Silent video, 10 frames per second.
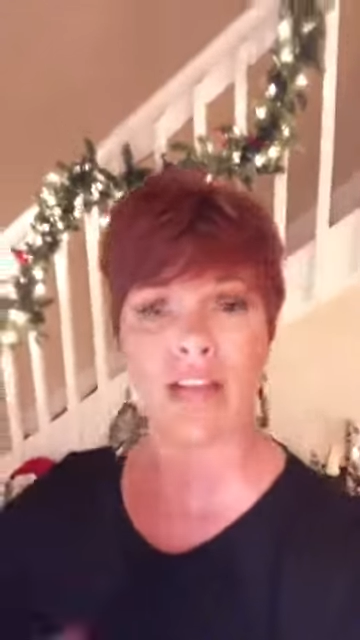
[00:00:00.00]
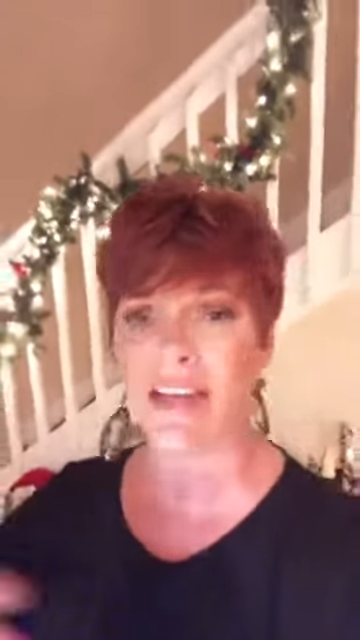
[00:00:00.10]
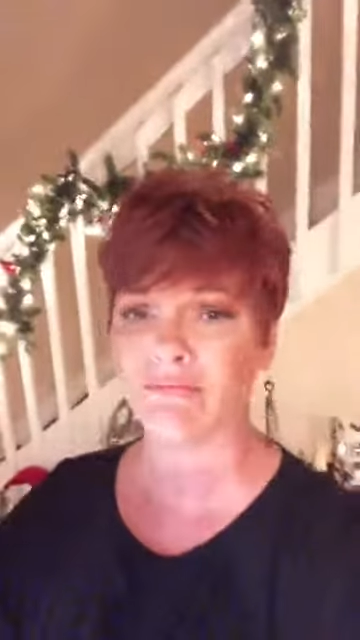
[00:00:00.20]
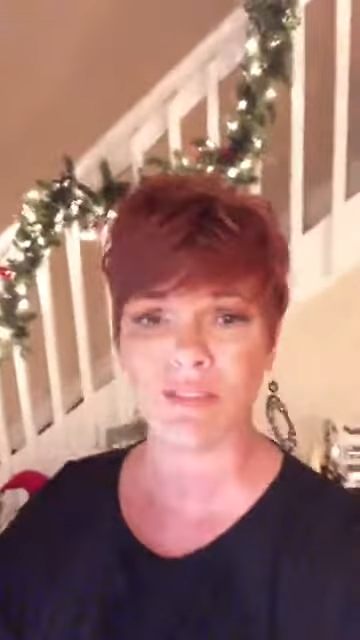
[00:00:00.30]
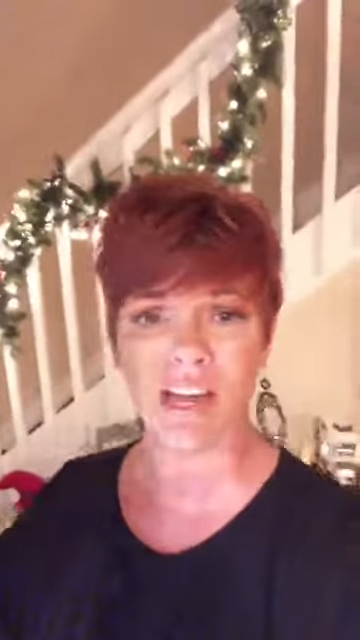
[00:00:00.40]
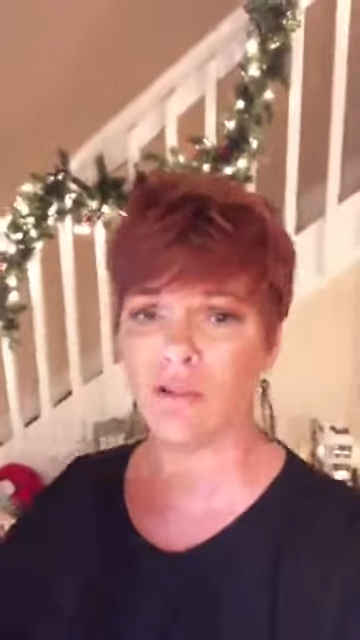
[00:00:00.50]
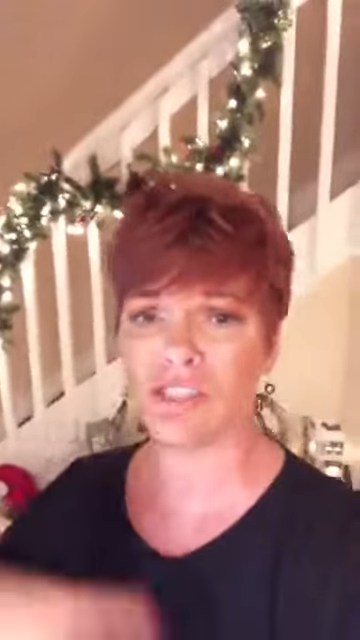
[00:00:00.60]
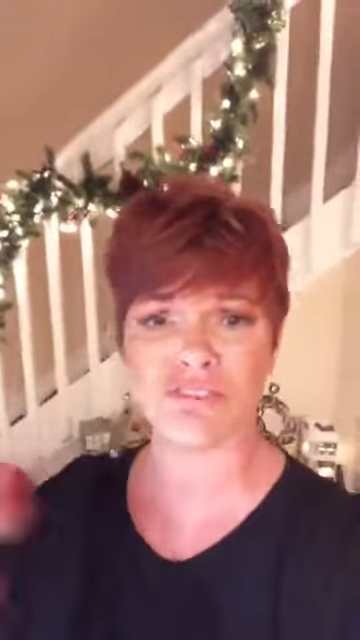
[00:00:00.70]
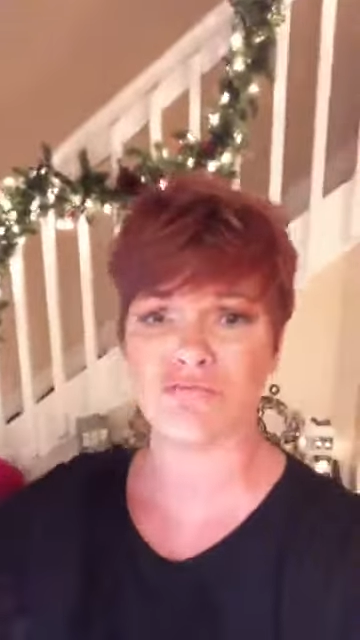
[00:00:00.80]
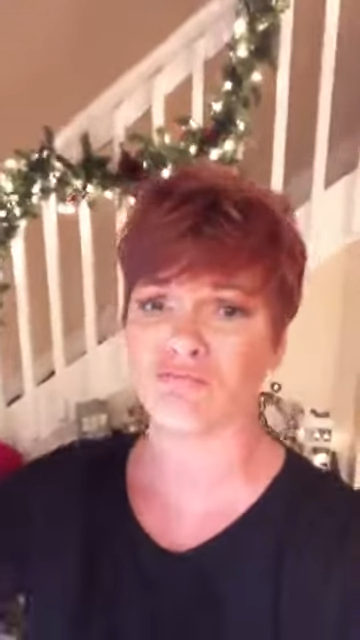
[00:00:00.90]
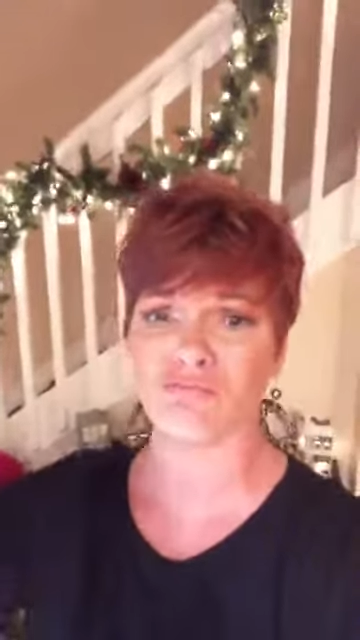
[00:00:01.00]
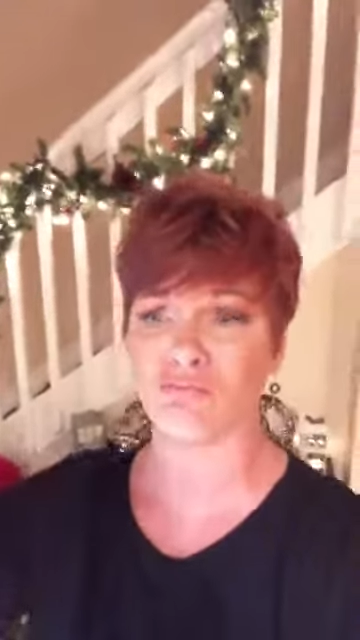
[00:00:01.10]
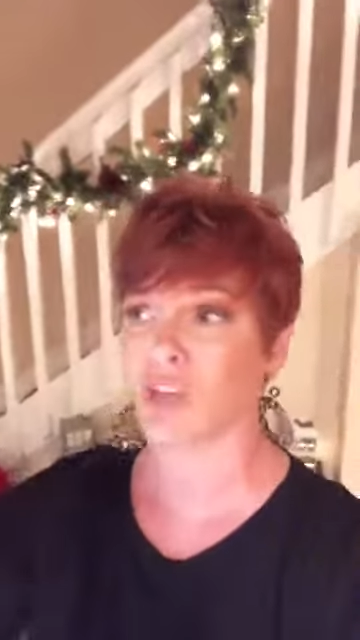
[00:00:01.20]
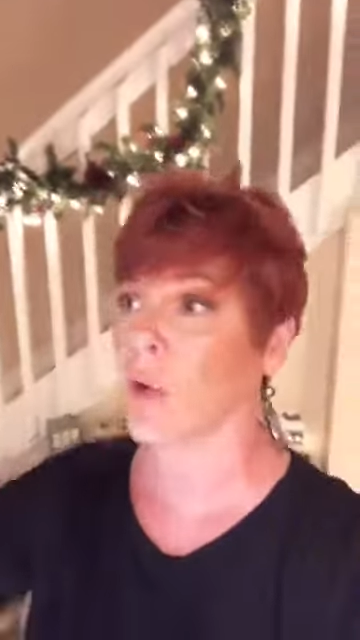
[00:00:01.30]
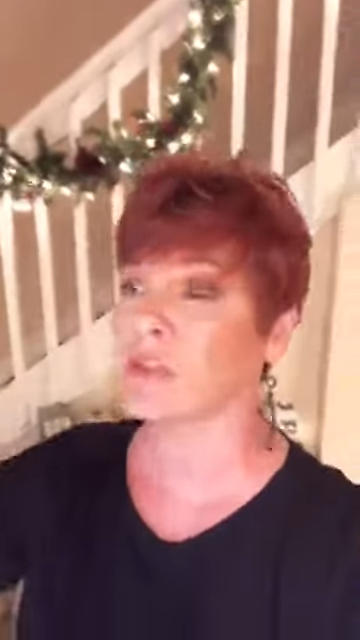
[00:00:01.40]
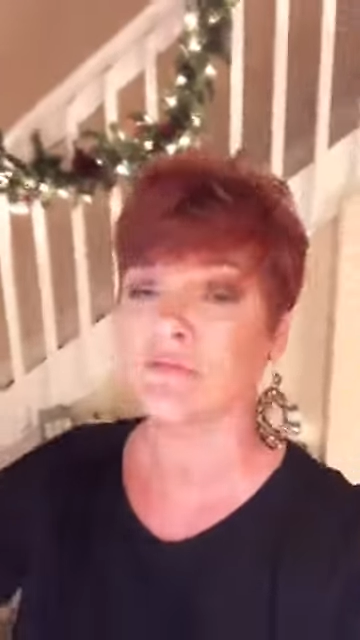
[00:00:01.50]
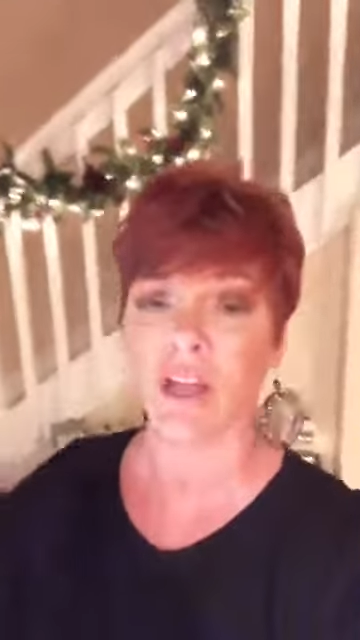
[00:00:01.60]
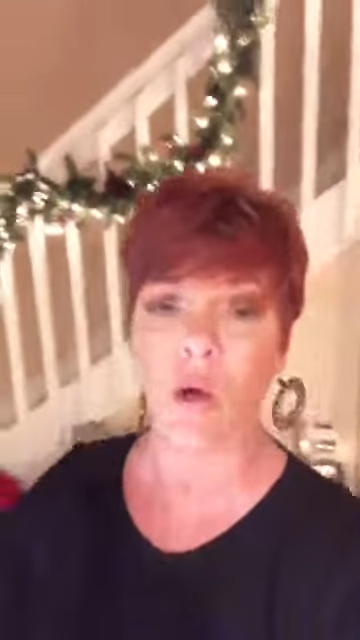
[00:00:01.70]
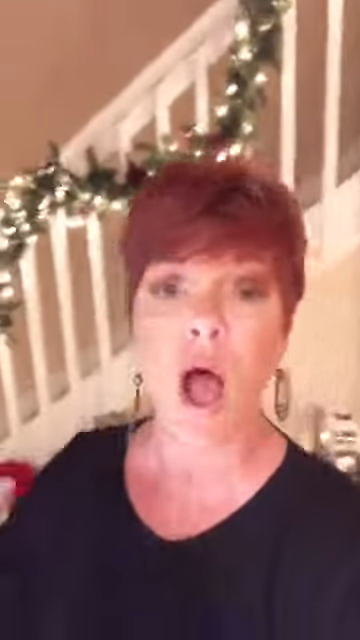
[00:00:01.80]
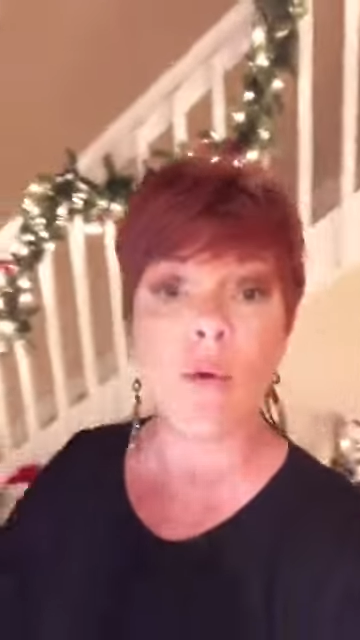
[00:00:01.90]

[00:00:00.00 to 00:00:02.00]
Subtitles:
Let, you know, just go with the flow.